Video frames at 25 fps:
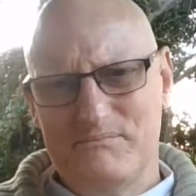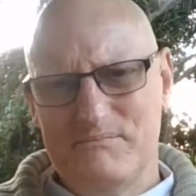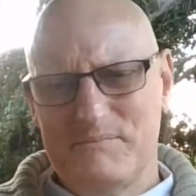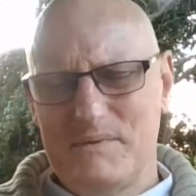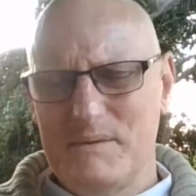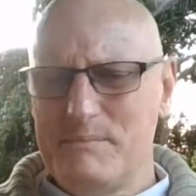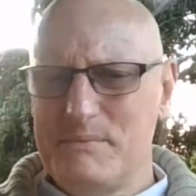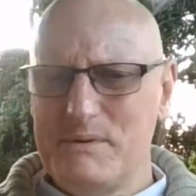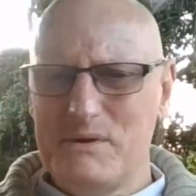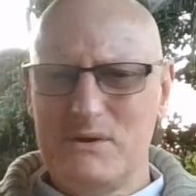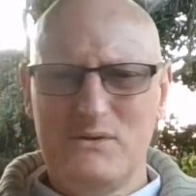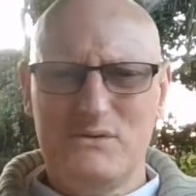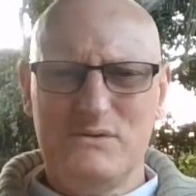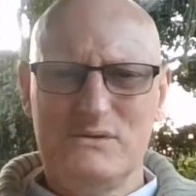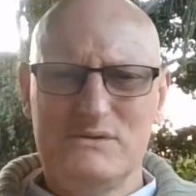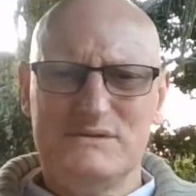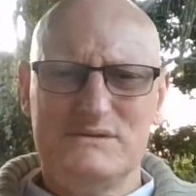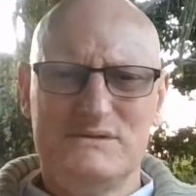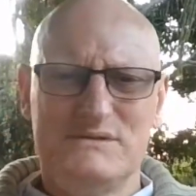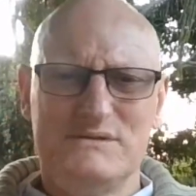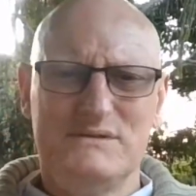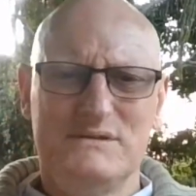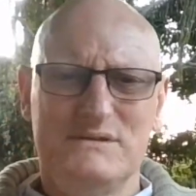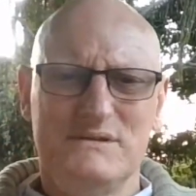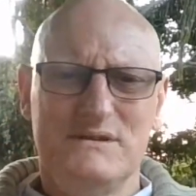but
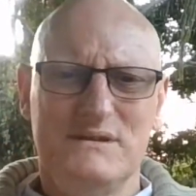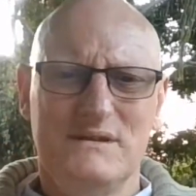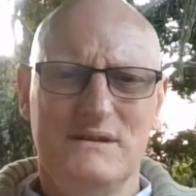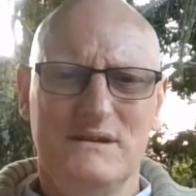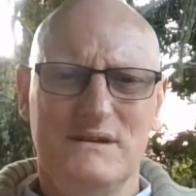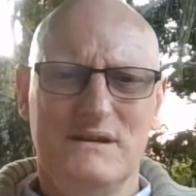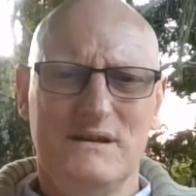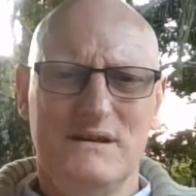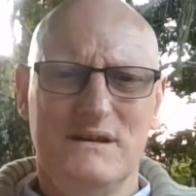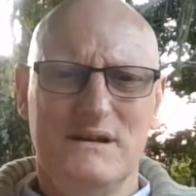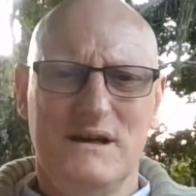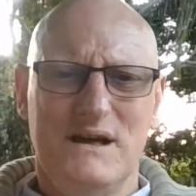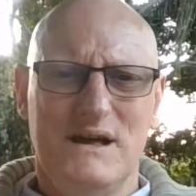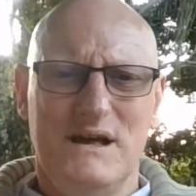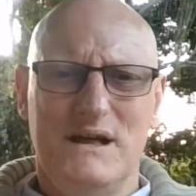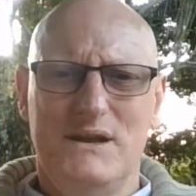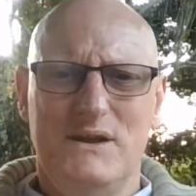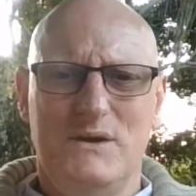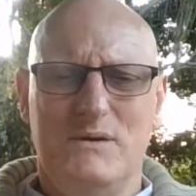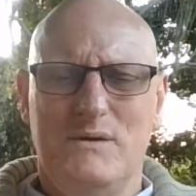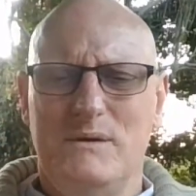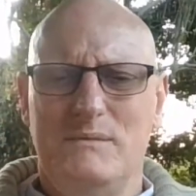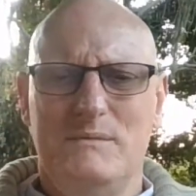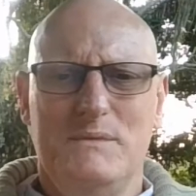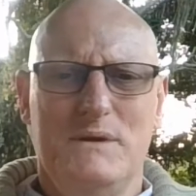because I
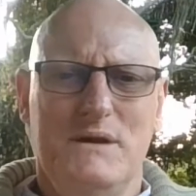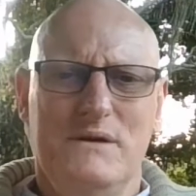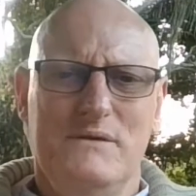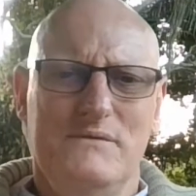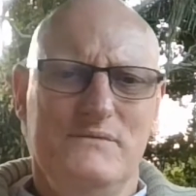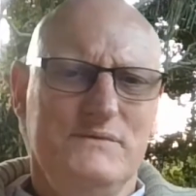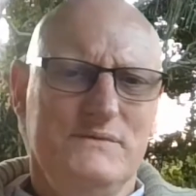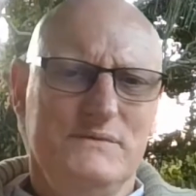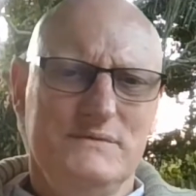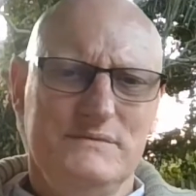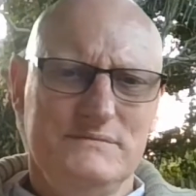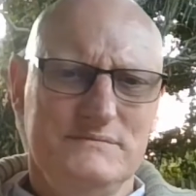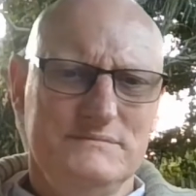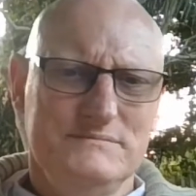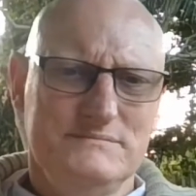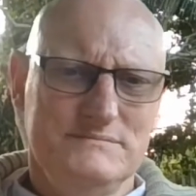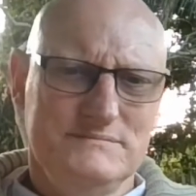know I'm loved.